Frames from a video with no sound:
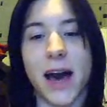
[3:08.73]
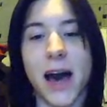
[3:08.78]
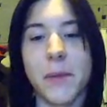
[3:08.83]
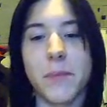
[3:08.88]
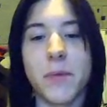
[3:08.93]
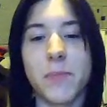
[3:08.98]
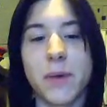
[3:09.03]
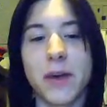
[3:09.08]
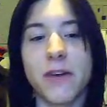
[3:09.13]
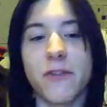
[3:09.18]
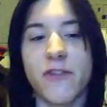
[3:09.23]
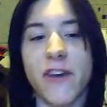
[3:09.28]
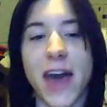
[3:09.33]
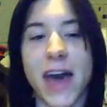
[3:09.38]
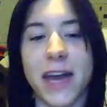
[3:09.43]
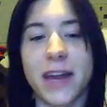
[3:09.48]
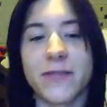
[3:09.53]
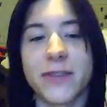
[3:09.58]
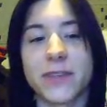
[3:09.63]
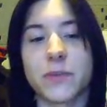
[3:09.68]
I'm a big
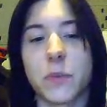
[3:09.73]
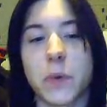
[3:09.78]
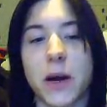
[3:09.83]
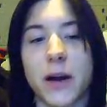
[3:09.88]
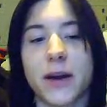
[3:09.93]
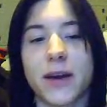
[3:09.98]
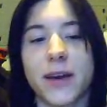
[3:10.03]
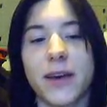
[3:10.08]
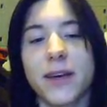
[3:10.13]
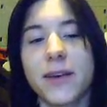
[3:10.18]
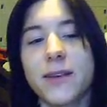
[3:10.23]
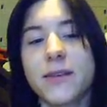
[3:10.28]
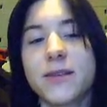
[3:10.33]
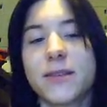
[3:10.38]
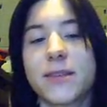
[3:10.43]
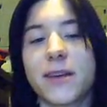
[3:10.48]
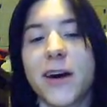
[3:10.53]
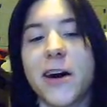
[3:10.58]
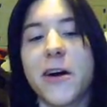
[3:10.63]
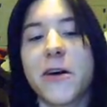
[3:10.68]
fan of his work.
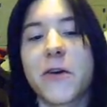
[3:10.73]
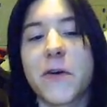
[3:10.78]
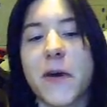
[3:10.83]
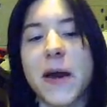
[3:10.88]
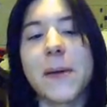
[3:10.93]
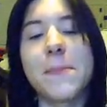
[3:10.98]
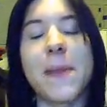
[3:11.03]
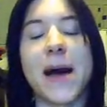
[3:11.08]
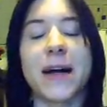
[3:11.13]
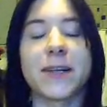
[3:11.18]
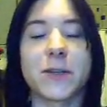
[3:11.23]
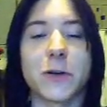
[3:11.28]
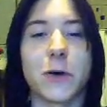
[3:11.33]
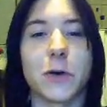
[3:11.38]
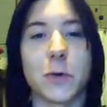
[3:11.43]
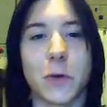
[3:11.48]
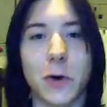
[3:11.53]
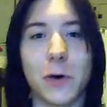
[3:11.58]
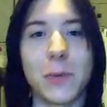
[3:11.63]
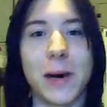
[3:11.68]
He's a great
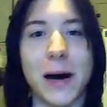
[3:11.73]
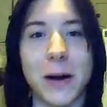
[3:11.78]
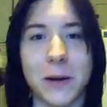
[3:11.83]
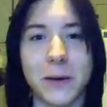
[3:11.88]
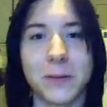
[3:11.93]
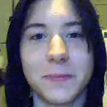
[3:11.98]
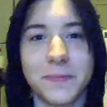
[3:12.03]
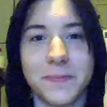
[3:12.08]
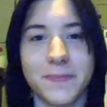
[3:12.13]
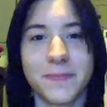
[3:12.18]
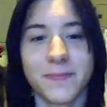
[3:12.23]
magical role model.